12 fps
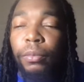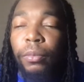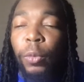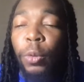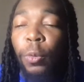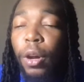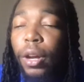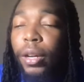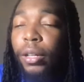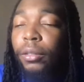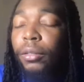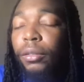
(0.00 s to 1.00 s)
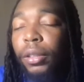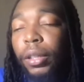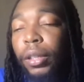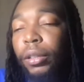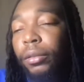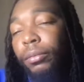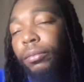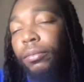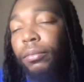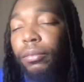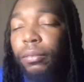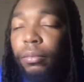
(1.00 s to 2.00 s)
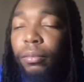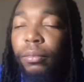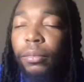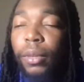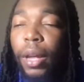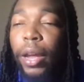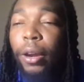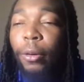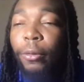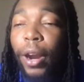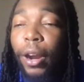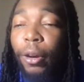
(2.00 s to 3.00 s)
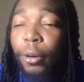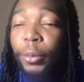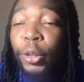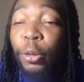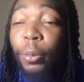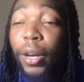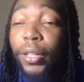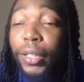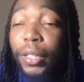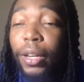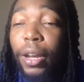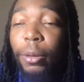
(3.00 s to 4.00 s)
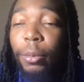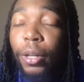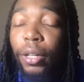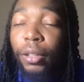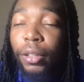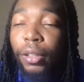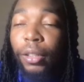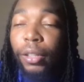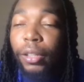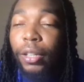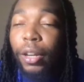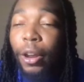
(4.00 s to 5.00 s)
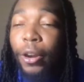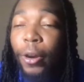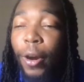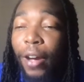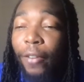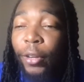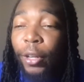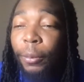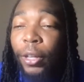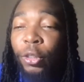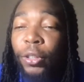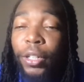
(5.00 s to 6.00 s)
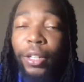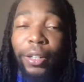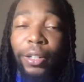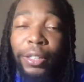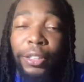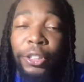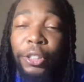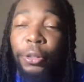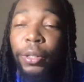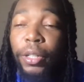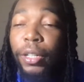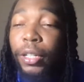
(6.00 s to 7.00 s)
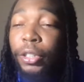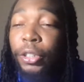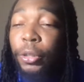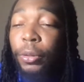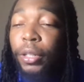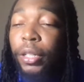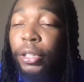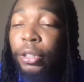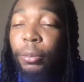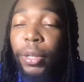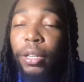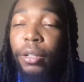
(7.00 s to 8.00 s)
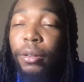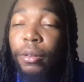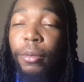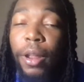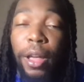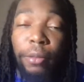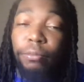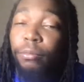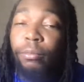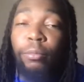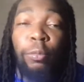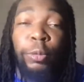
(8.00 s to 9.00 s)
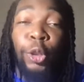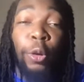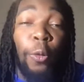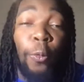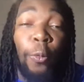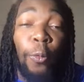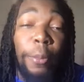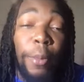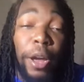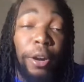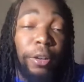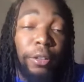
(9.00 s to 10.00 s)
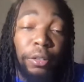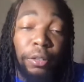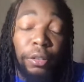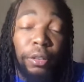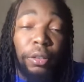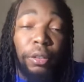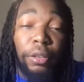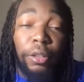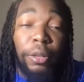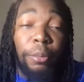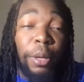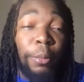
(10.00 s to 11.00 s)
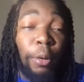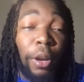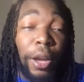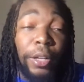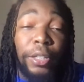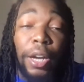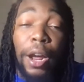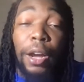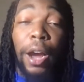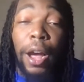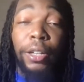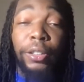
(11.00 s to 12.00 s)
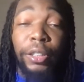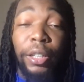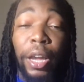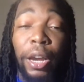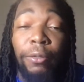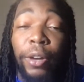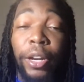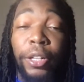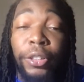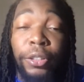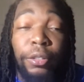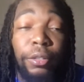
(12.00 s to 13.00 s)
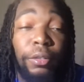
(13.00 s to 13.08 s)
we won, and I ain't gonna rag on him too much today, but y'all know how I feel about Trae Young and his shooting. He should be shooting way better than people like John Collins and Cam Reddish.